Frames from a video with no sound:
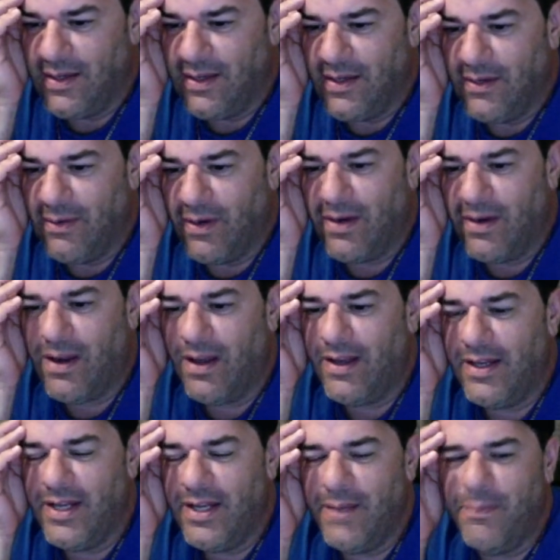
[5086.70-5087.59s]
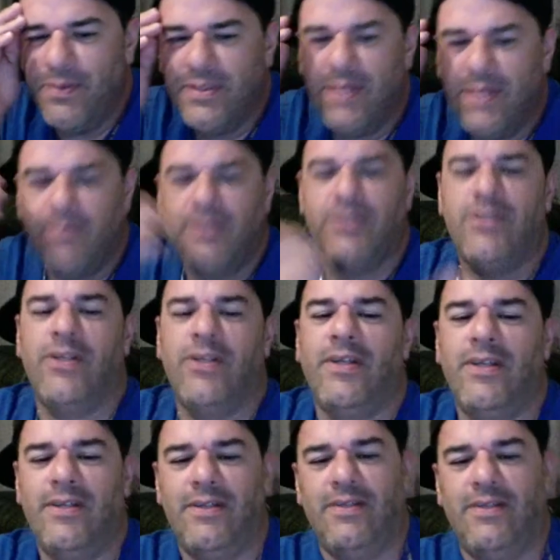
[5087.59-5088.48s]
What color nipples? Let me show
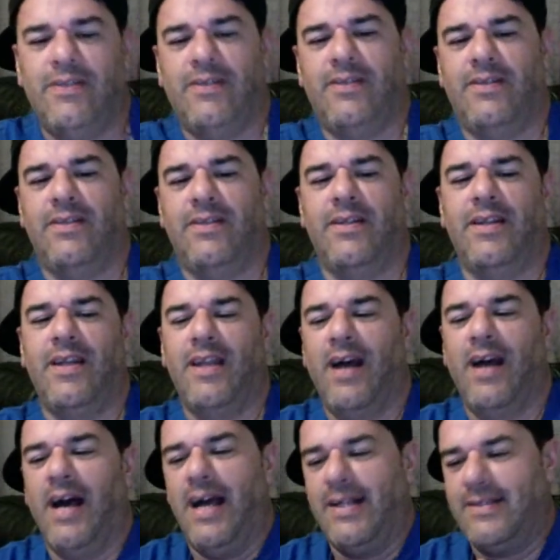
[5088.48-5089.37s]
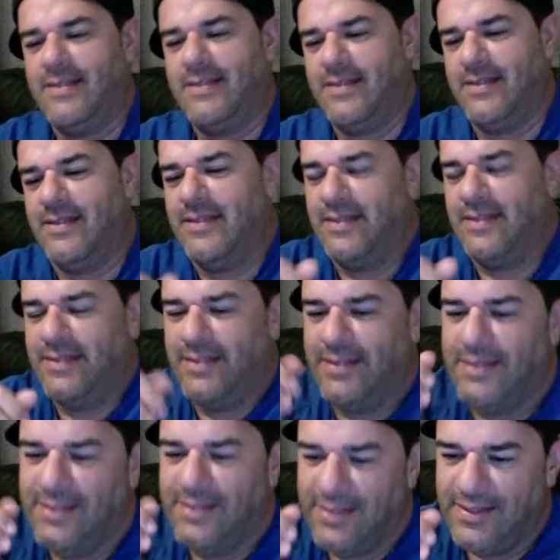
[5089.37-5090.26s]
you. Not.
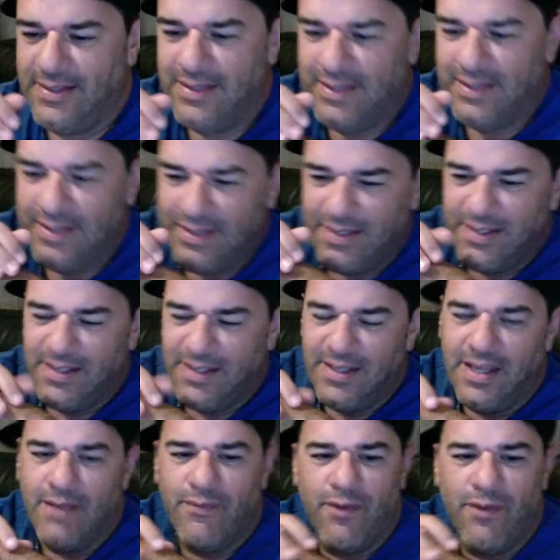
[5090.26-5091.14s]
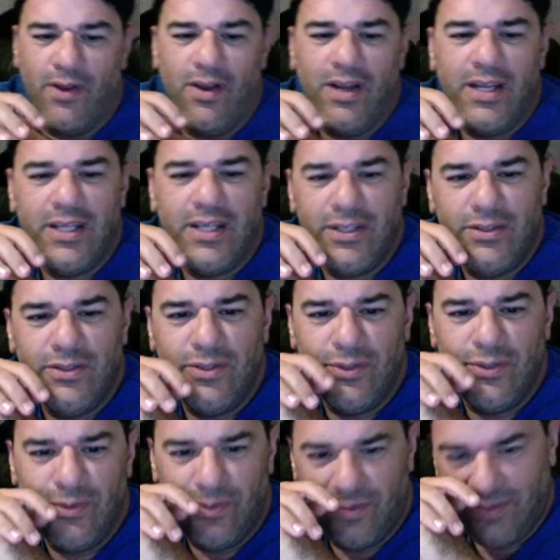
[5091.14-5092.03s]
If only you
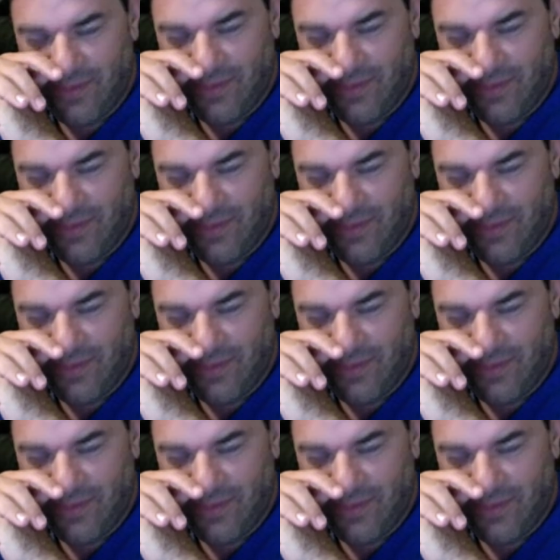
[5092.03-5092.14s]
knew.